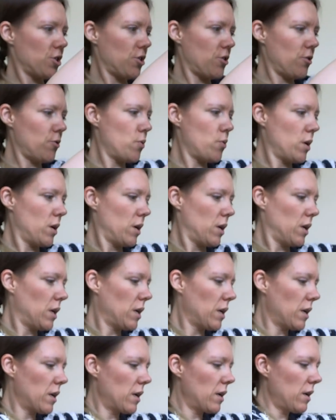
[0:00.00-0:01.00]
to
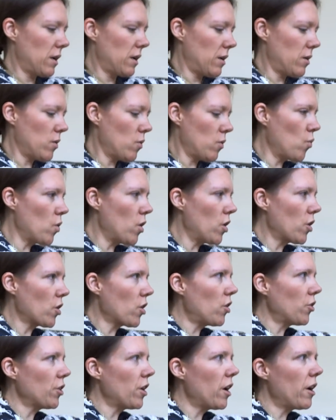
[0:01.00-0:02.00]

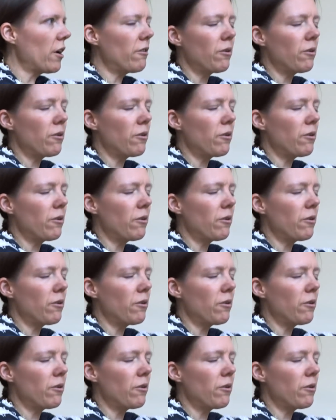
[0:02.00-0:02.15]
work on her.